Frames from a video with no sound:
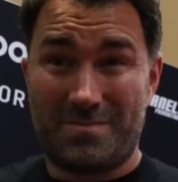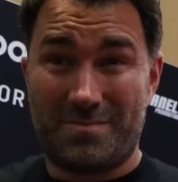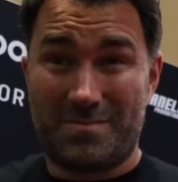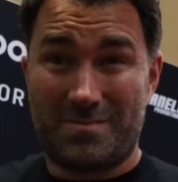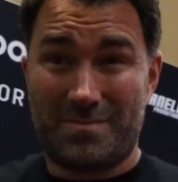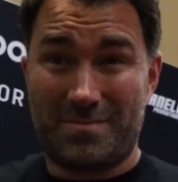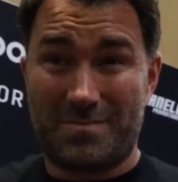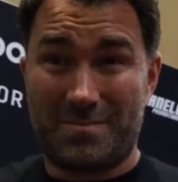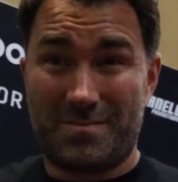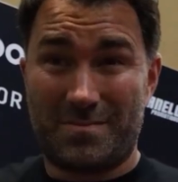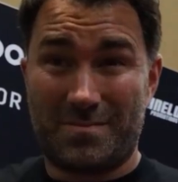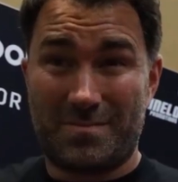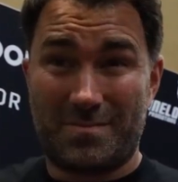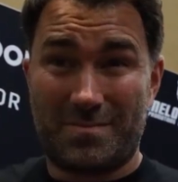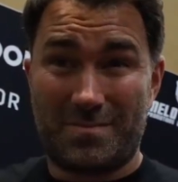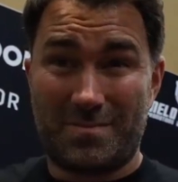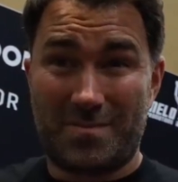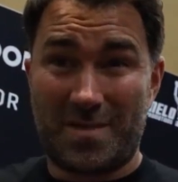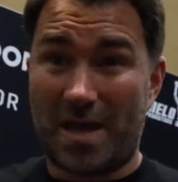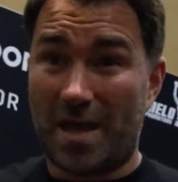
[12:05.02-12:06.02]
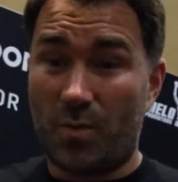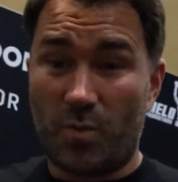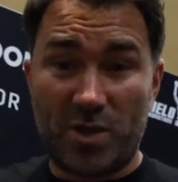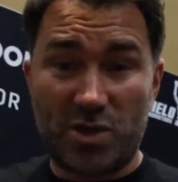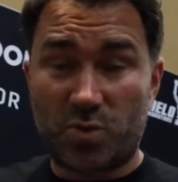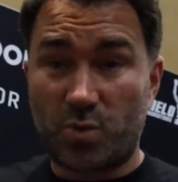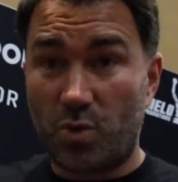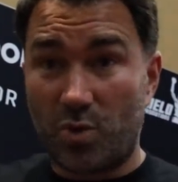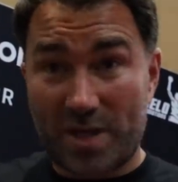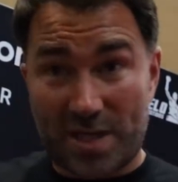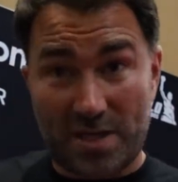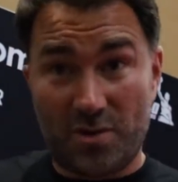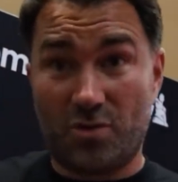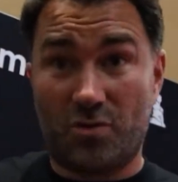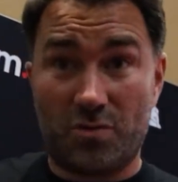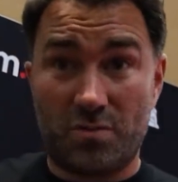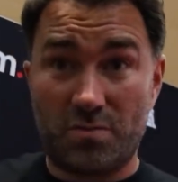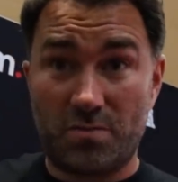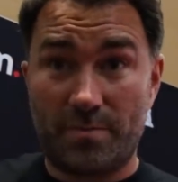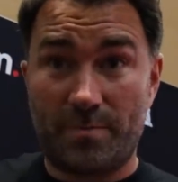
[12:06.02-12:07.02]
Paul said the same yeah, thing. which will
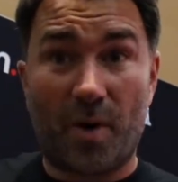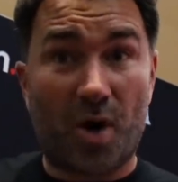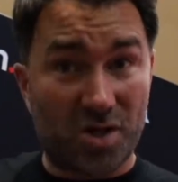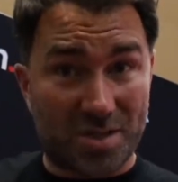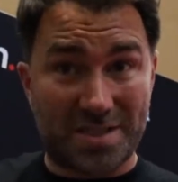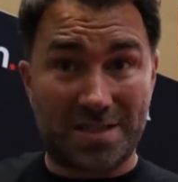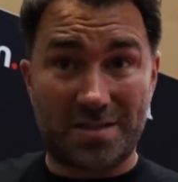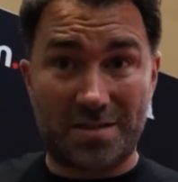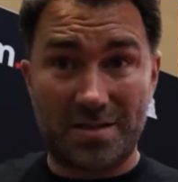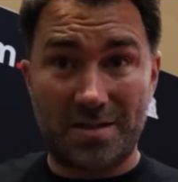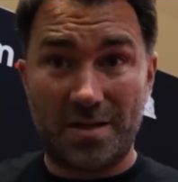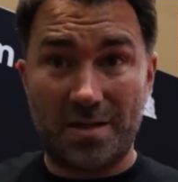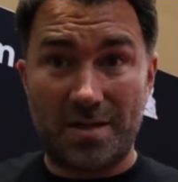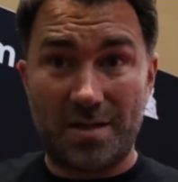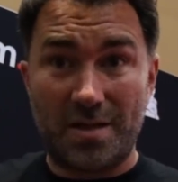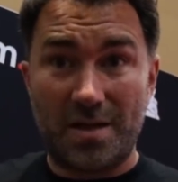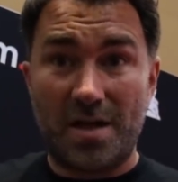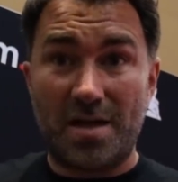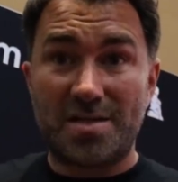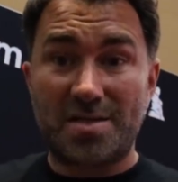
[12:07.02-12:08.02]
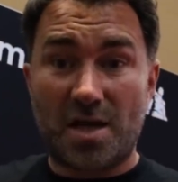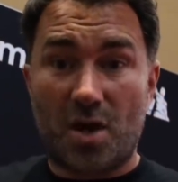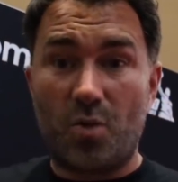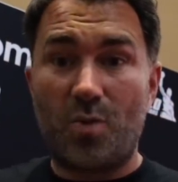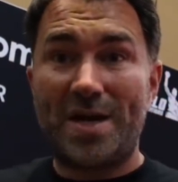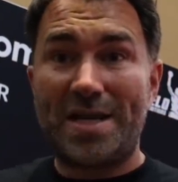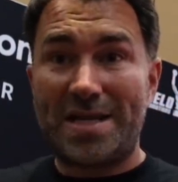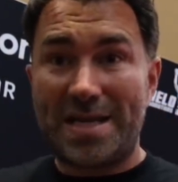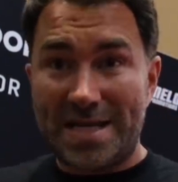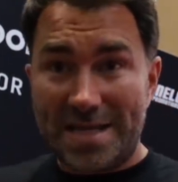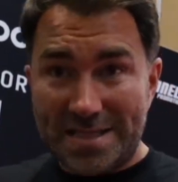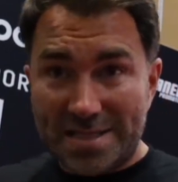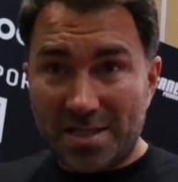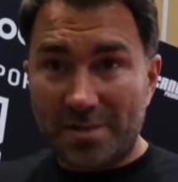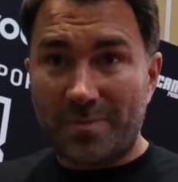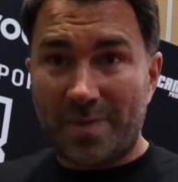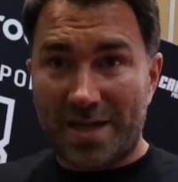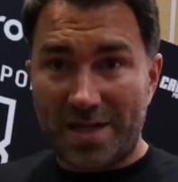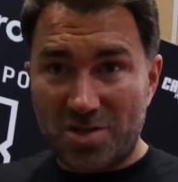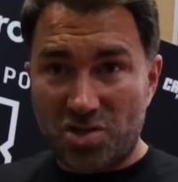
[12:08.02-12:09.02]
kill boxing. Right. So we need
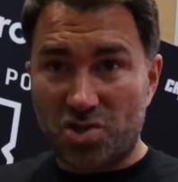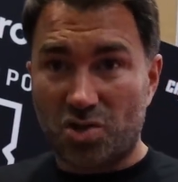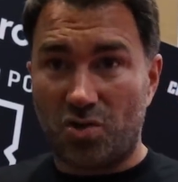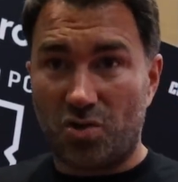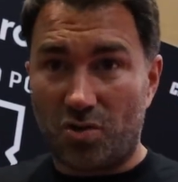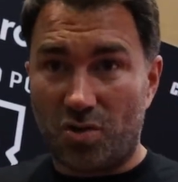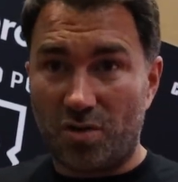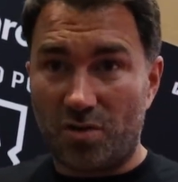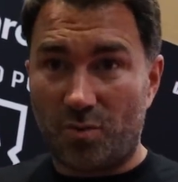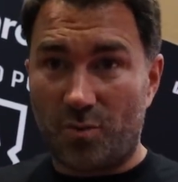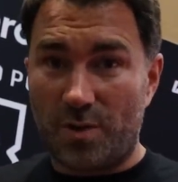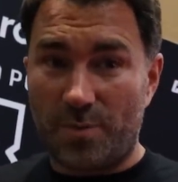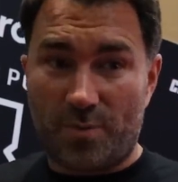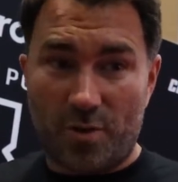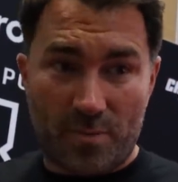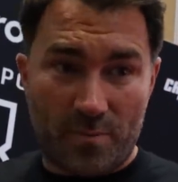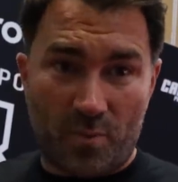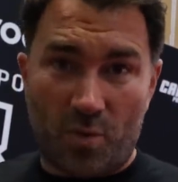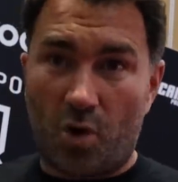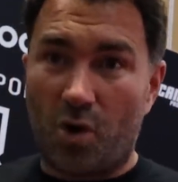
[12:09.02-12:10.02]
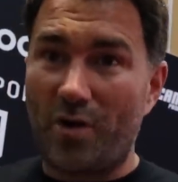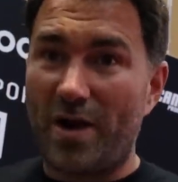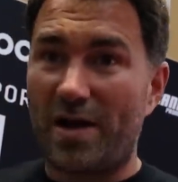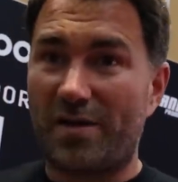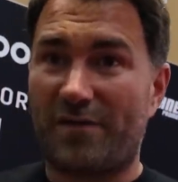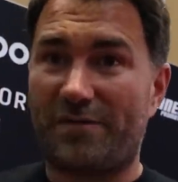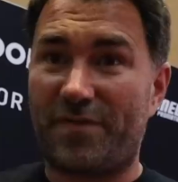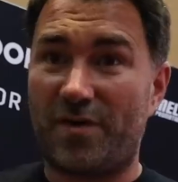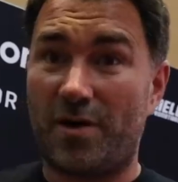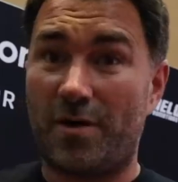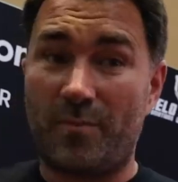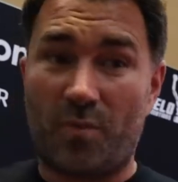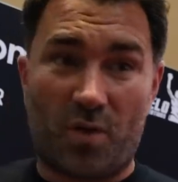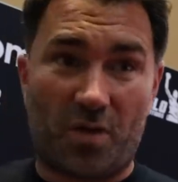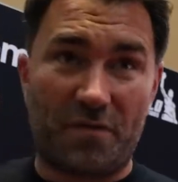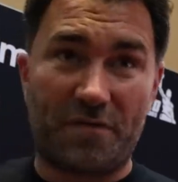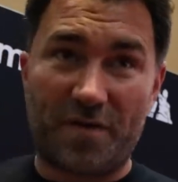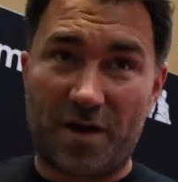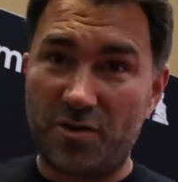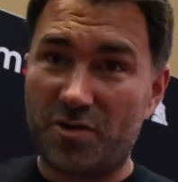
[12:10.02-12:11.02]
to make sure that we put more effort and
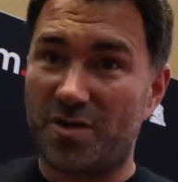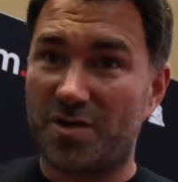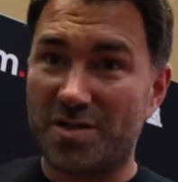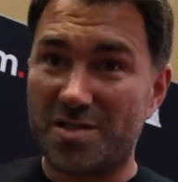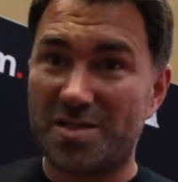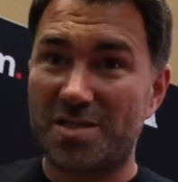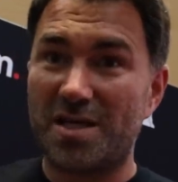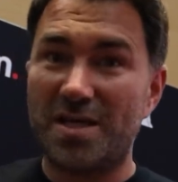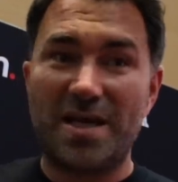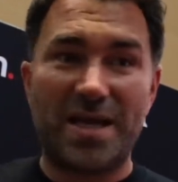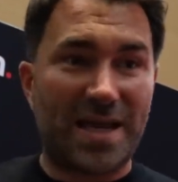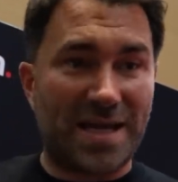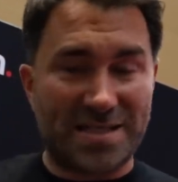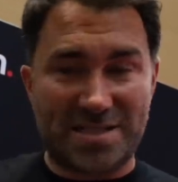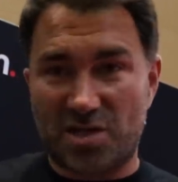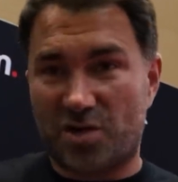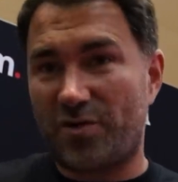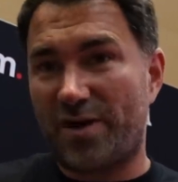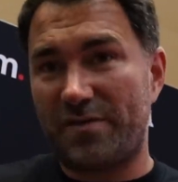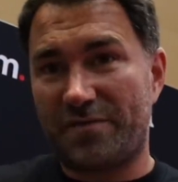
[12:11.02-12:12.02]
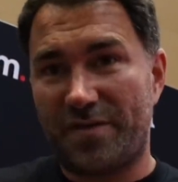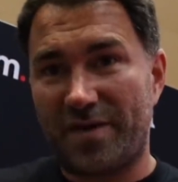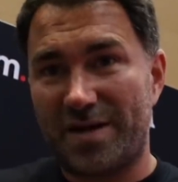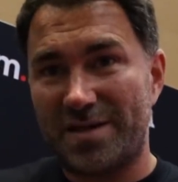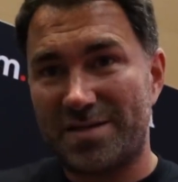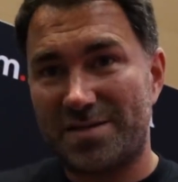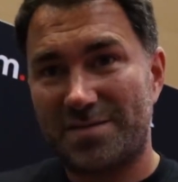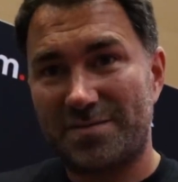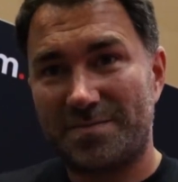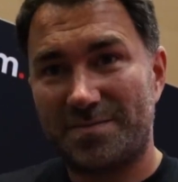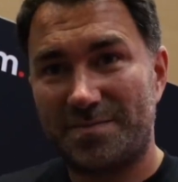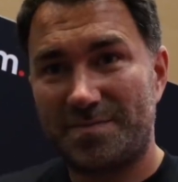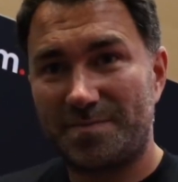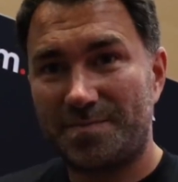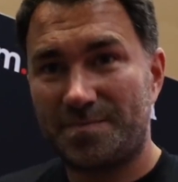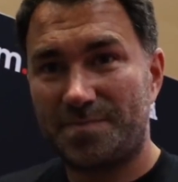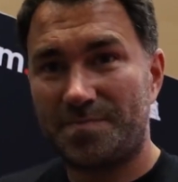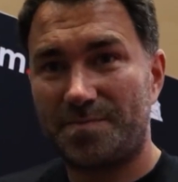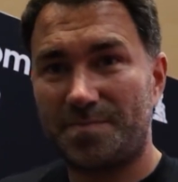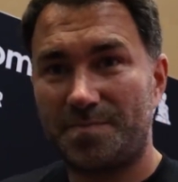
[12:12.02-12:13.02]
more focus into great fights.
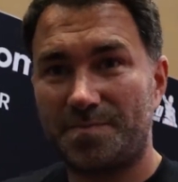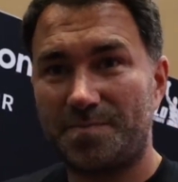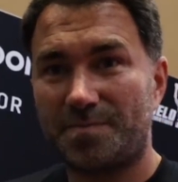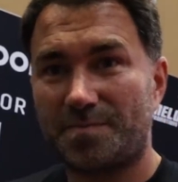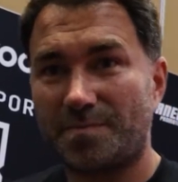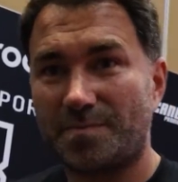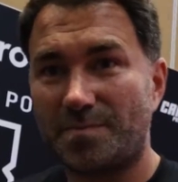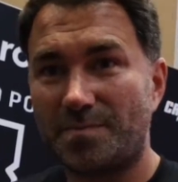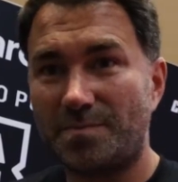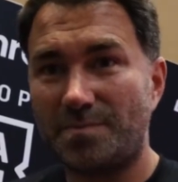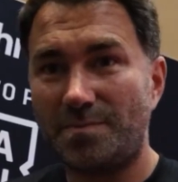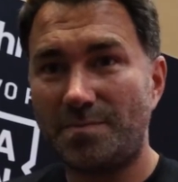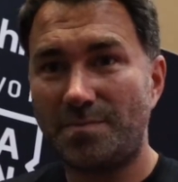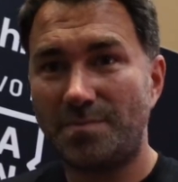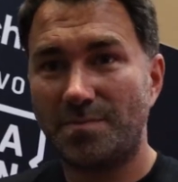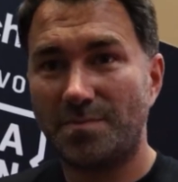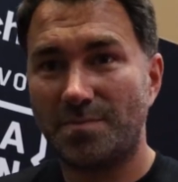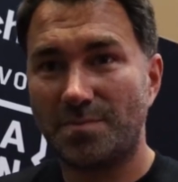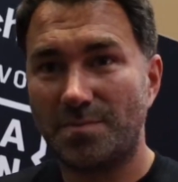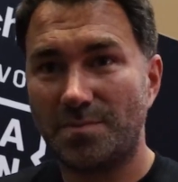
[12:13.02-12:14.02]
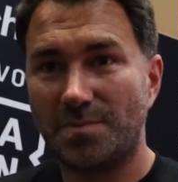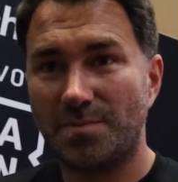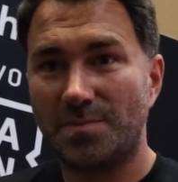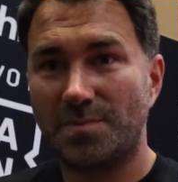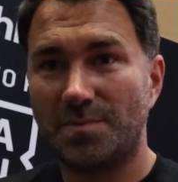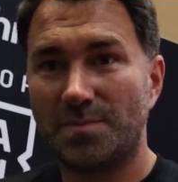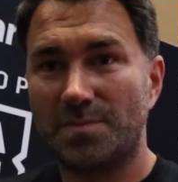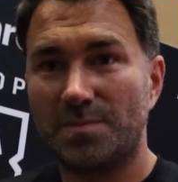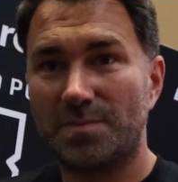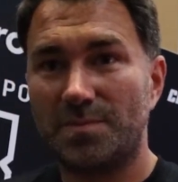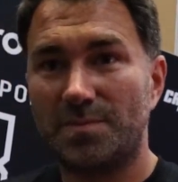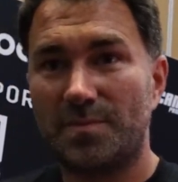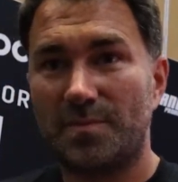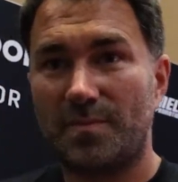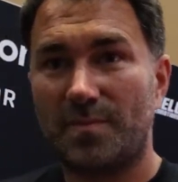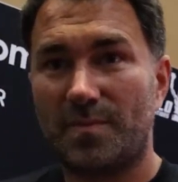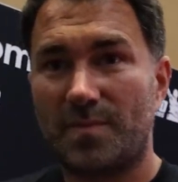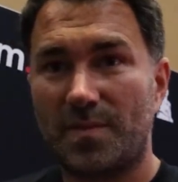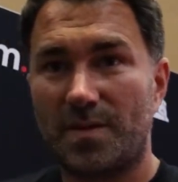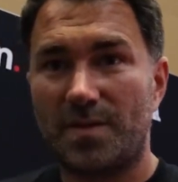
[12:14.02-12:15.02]
And why did you say the Jake, uh, Logan
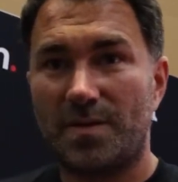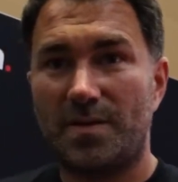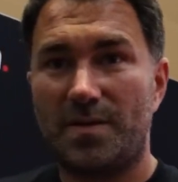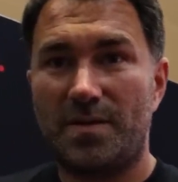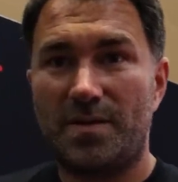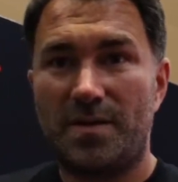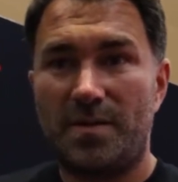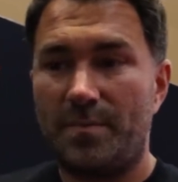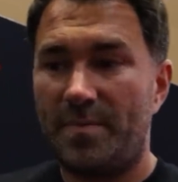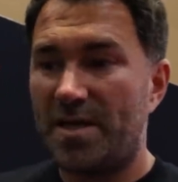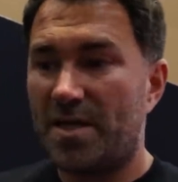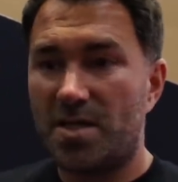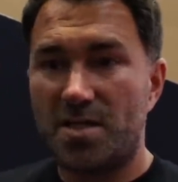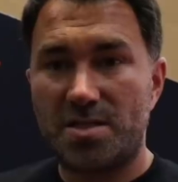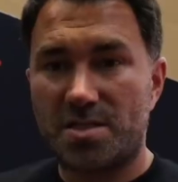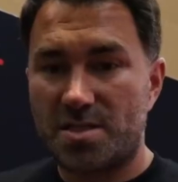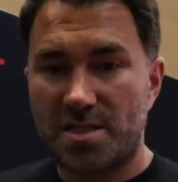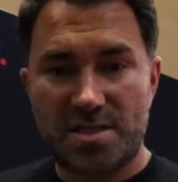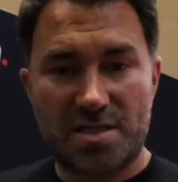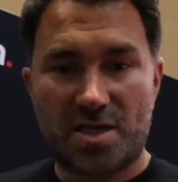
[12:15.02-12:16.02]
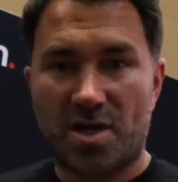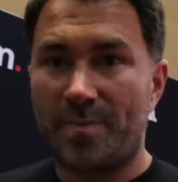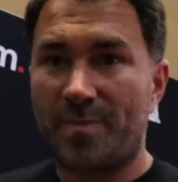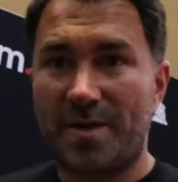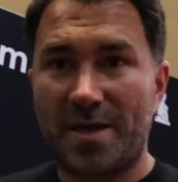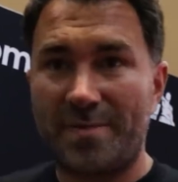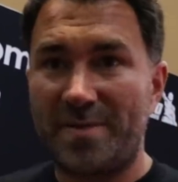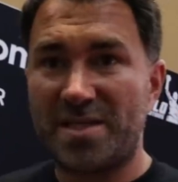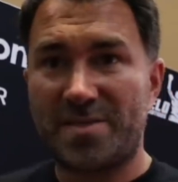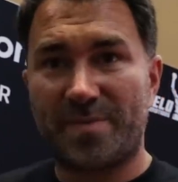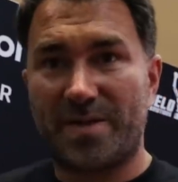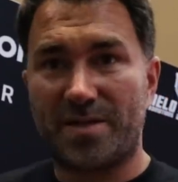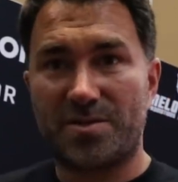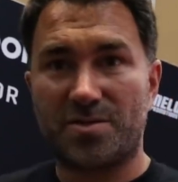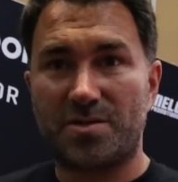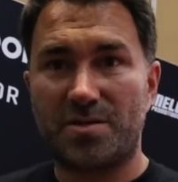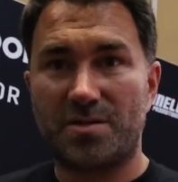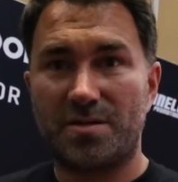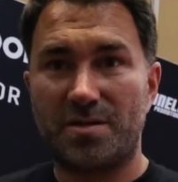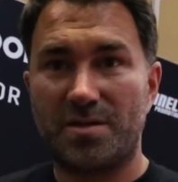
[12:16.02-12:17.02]
Paul Mayweather was? Because it's a complete
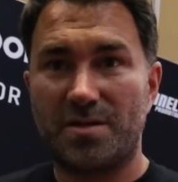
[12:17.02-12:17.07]
mismatch.